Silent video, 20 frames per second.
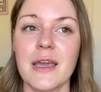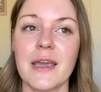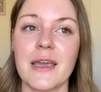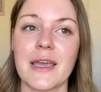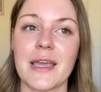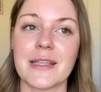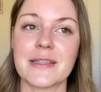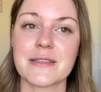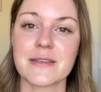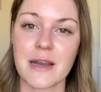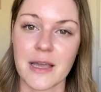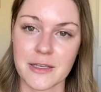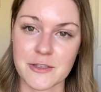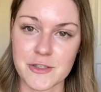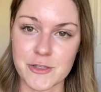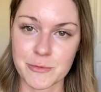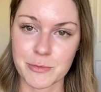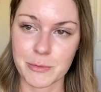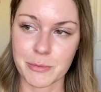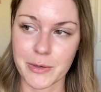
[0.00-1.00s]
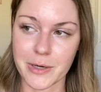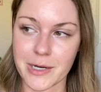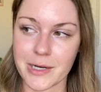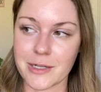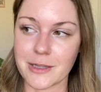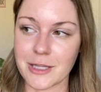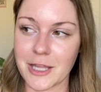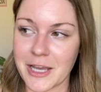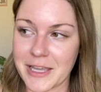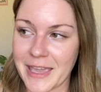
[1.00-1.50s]
It's not super pretty to
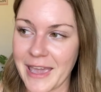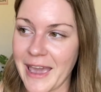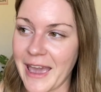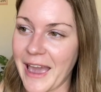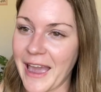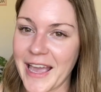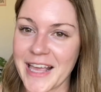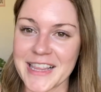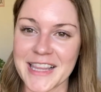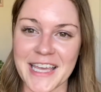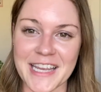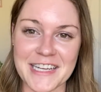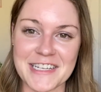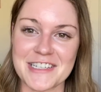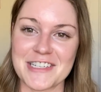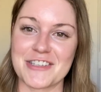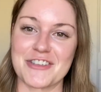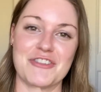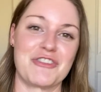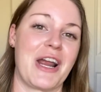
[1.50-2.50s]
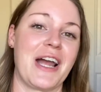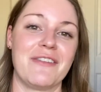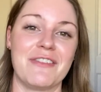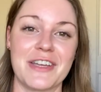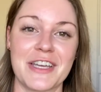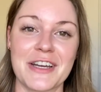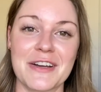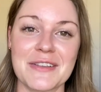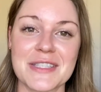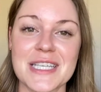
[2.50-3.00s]
look at. There's just traffic
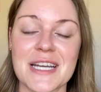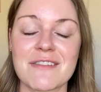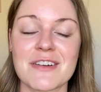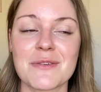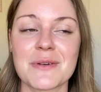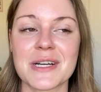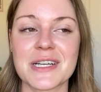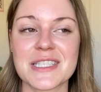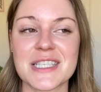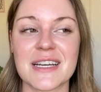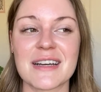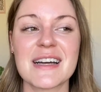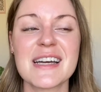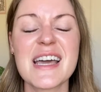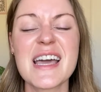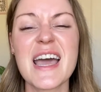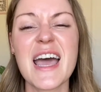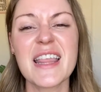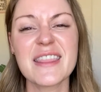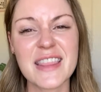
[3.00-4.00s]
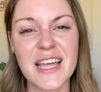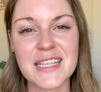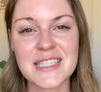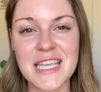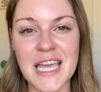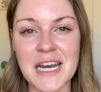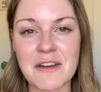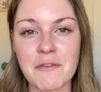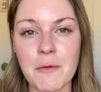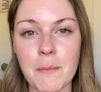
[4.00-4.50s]
cones everywhere. So that's
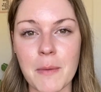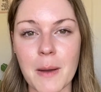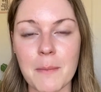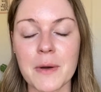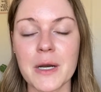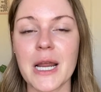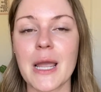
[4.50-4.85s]
kind of a bummer.